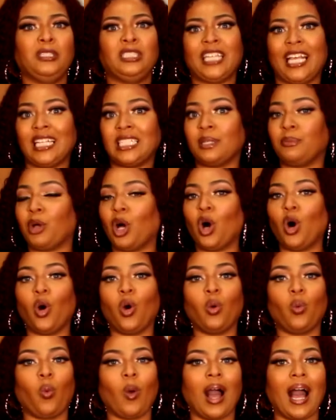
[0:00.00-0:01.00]
Take some
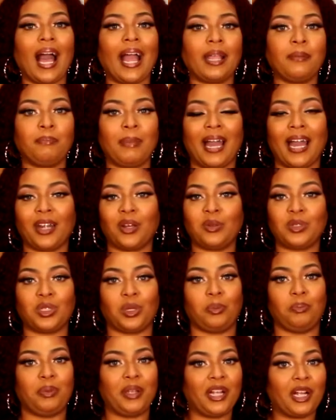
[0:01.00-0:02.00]
old wine bottles
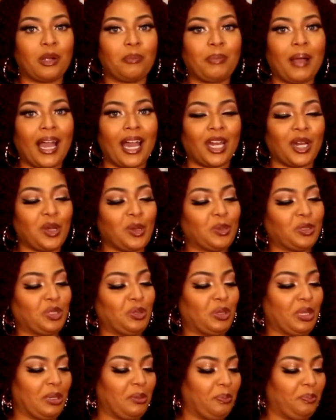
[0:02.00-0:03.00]
or beer bottles.
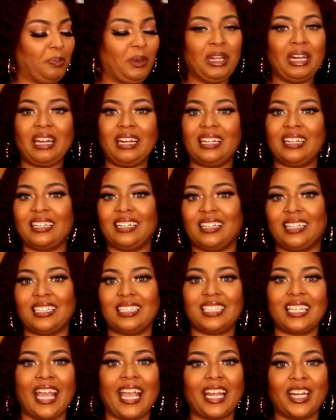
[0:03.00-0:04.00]
You can put it in the
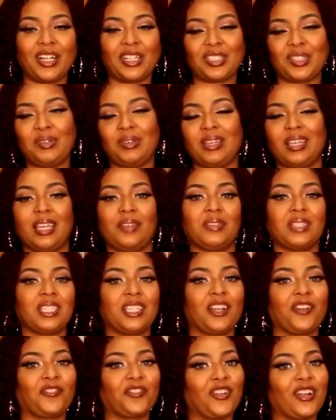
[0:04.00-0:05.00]
container so you can give it to
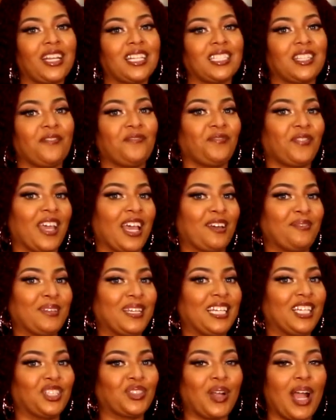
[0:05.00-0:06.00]
your friends and
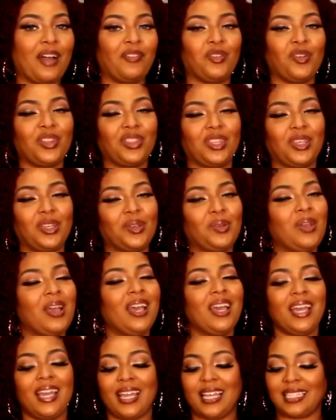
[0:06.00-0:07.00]
family to travel with you.
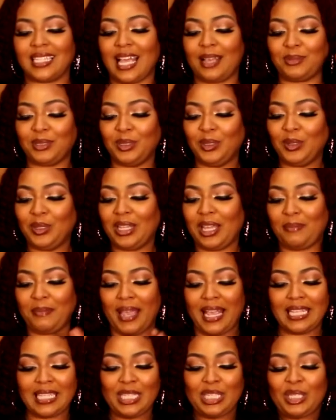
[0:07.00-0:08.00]
It's absolutely
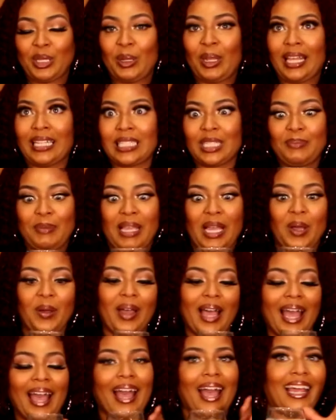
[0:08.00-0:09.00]
amazing. So let's go
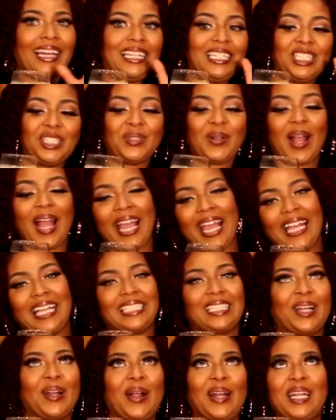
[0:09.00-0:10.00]
ahead and try it,
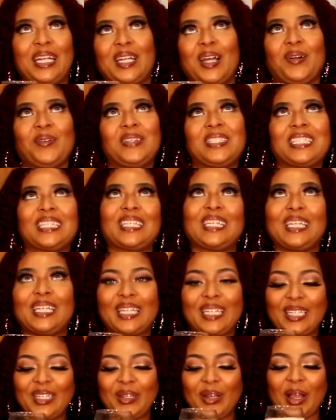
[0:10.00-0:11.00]
because I already know it's
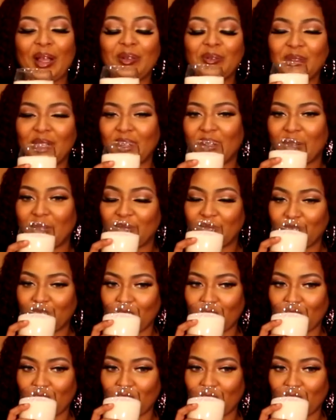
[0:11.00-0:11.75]
good, you know. Hold on.